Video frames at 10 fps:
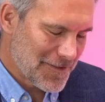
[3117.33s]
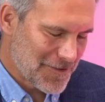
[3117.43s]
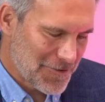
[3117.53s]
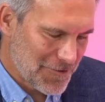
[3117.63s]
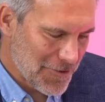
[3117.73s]

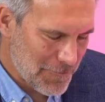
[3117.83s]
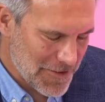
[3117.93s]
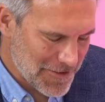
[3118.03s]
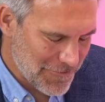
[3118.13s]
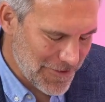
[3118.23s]
a great
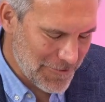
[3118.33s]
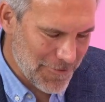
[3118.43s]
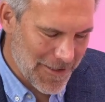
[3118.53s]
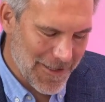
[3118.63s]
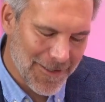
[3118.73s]
piece of
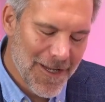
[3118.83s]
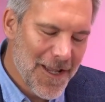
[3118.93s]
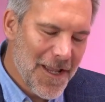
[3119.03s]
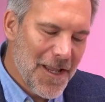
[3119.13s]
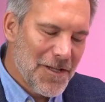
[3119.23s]
feedback.
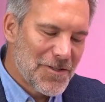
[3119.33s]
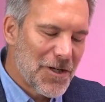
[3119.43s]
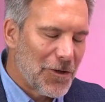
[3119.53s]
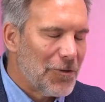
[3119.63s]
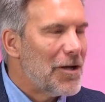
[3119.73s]
So it